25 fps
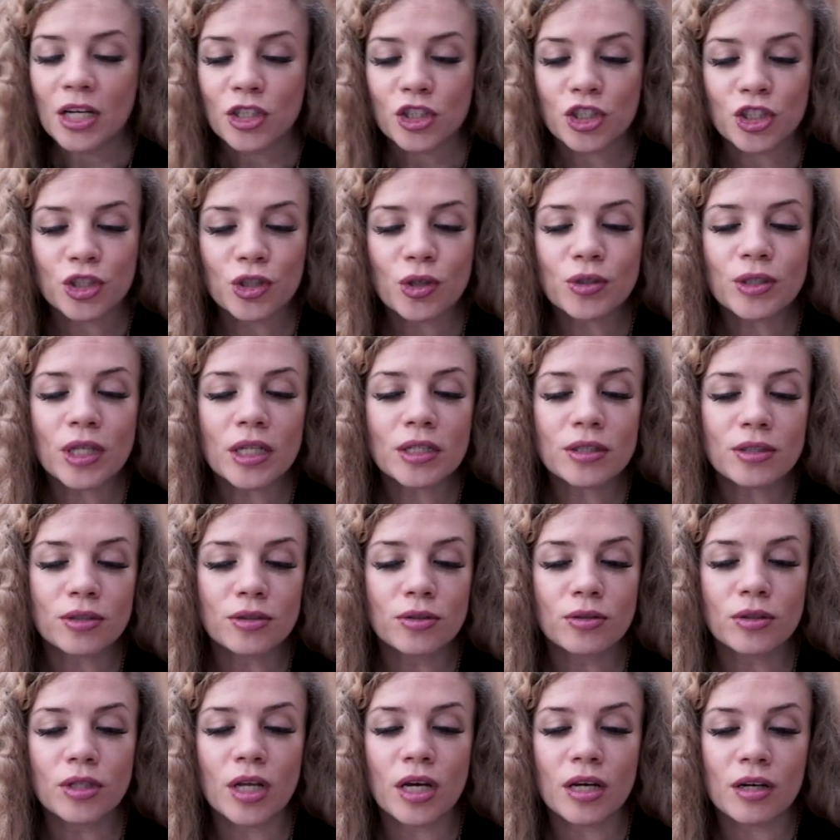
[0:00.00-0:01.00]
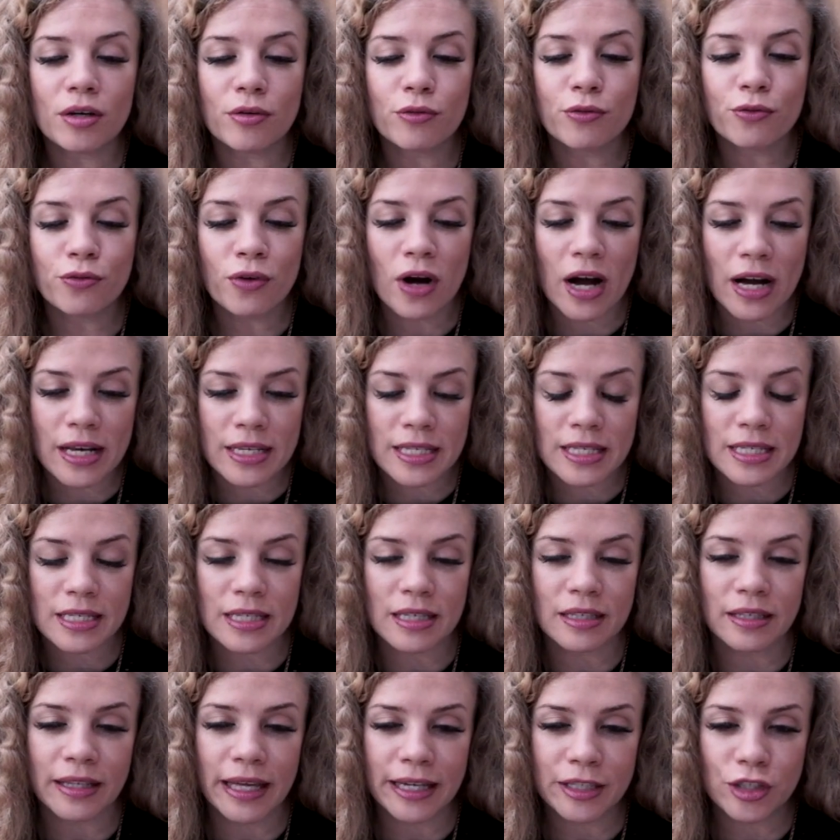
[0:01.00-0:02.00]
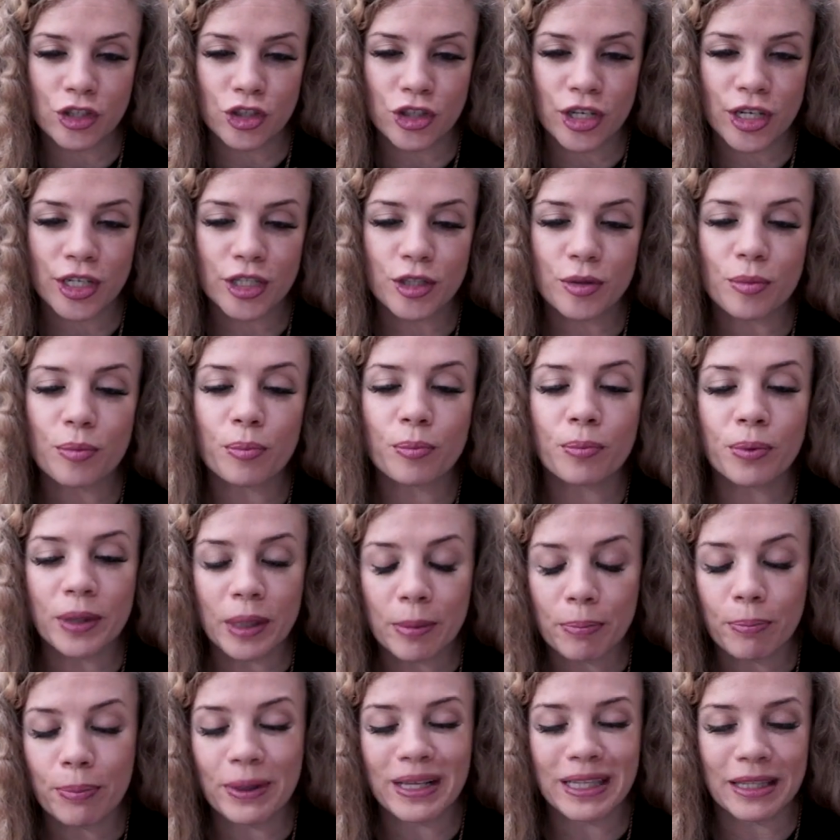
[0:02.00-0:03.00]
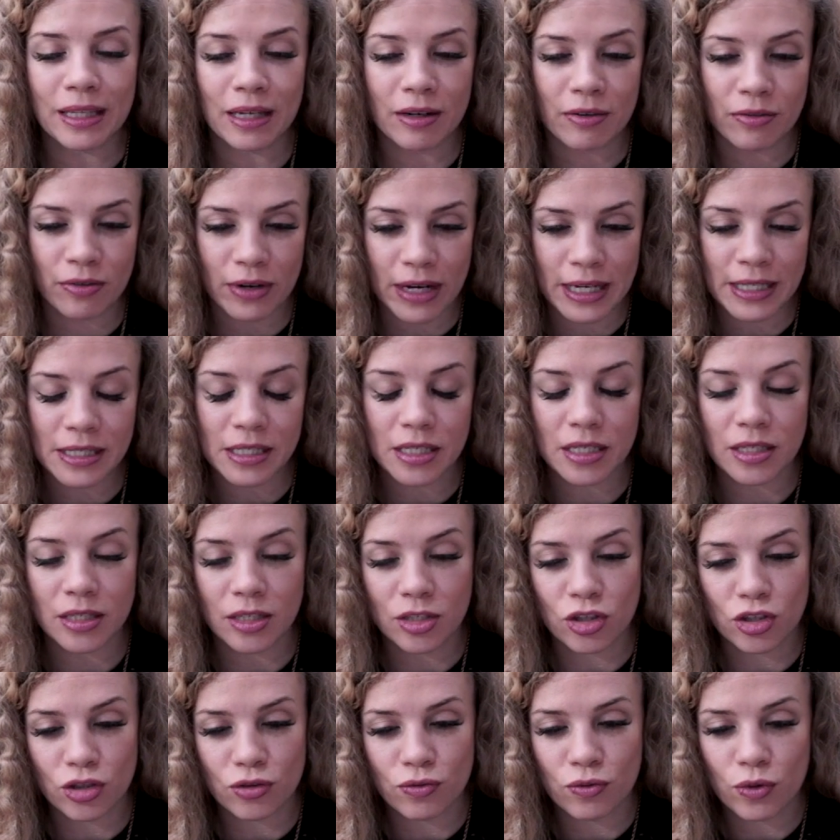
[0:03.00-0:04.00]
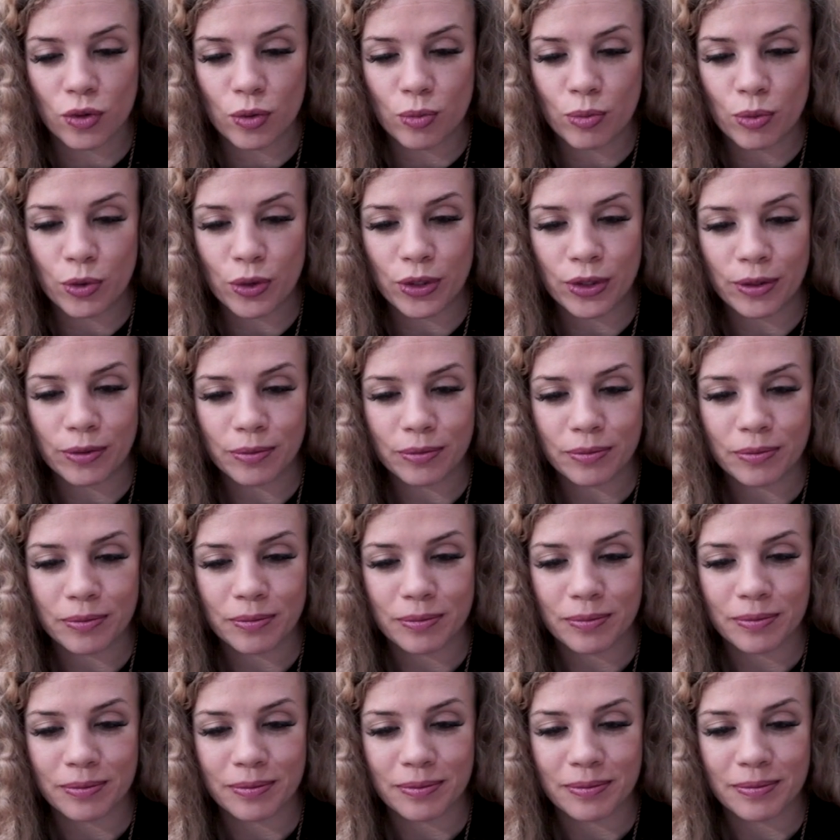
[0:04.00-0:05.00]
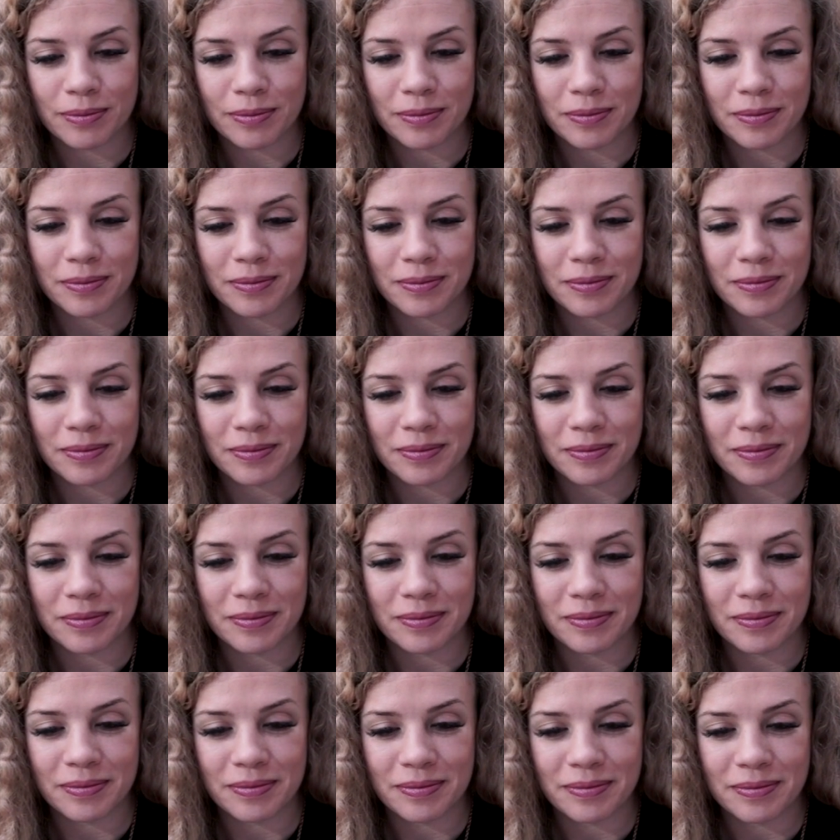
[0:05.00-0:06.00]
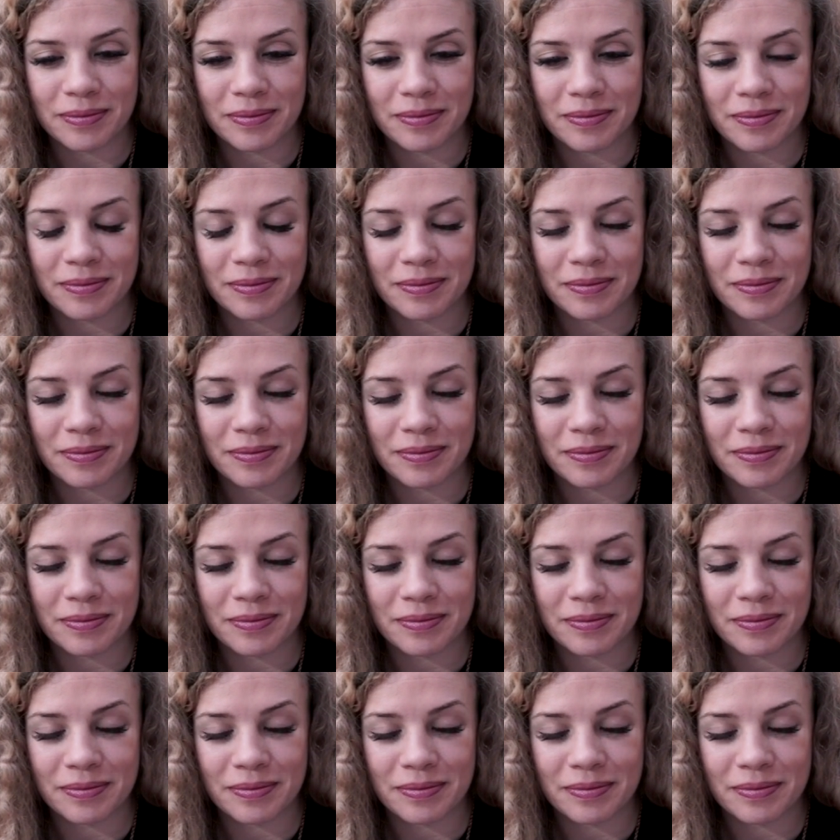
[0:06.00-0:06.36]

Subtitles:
What pushed you to start teaching knife fighting?